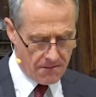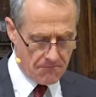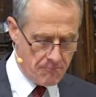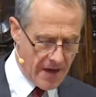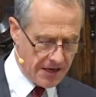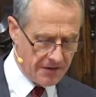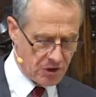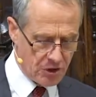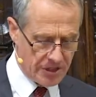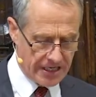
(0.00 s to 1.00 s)
"Men of
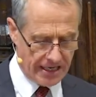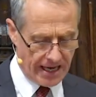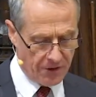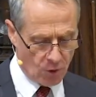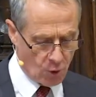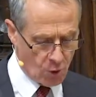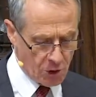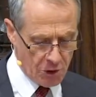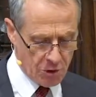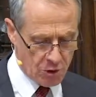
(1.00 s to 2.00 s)
Judea and
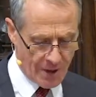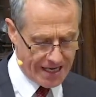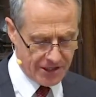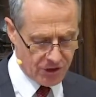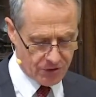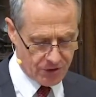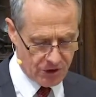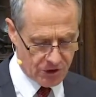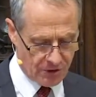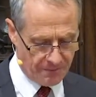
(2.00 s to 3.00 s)
all who dwell in
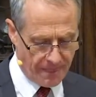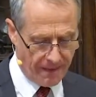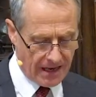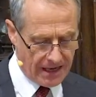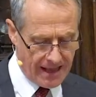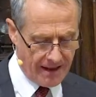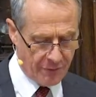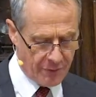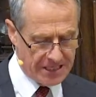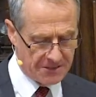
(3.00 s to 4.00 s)
Jerusalem,
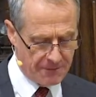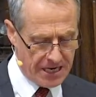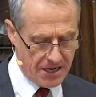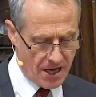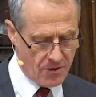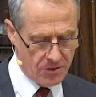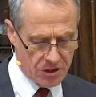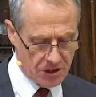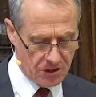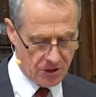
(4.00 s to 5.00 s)
let this be known
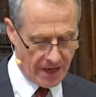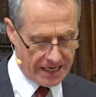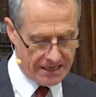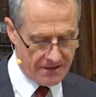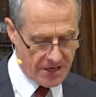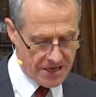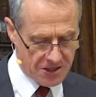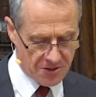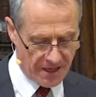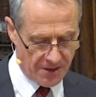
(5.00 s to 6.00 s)
to you and give ear
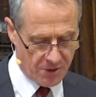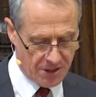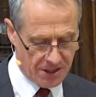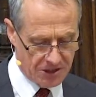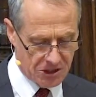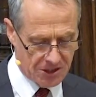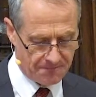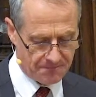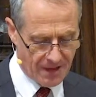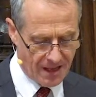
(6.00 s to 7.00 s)
to my words.
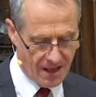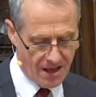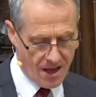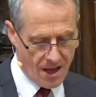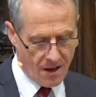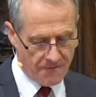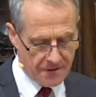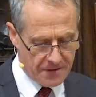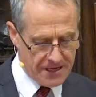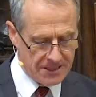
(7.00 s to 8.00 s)

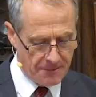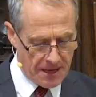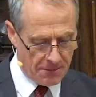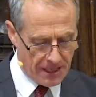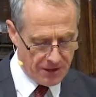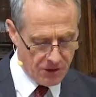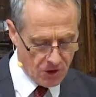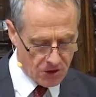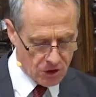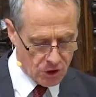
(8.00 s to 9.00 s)
For these people are
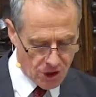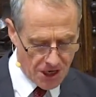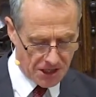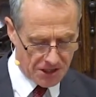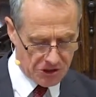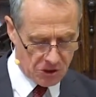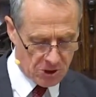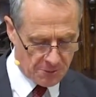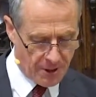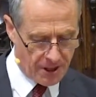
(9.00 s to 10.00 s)
not drunk, as you
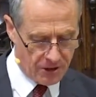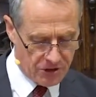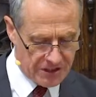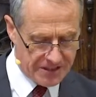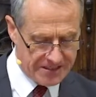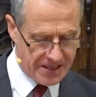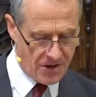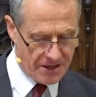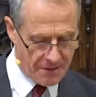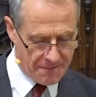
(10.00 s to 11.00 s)
suppose, since it's
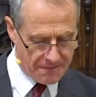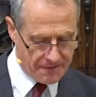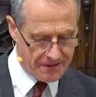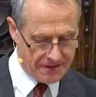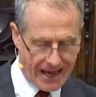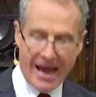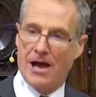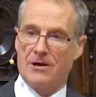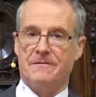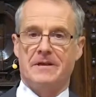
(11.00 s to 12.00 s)
only the third
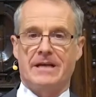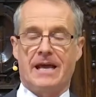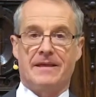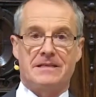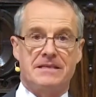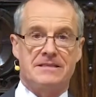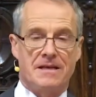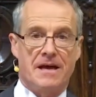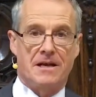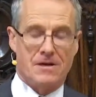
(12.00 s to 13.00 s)
hour of the day." That's, it's
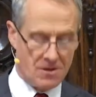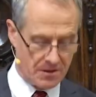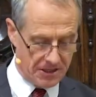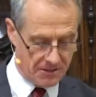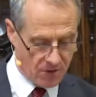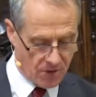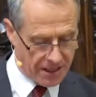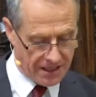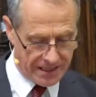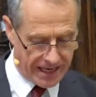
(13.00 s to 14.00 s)
9 o'clock in the
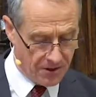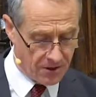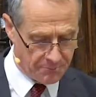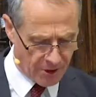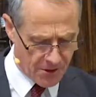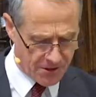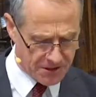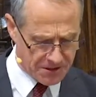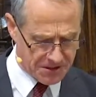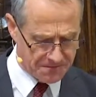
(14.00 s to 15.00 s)
morning, and they're not
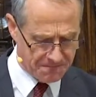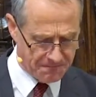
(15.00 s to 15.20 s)
brokers.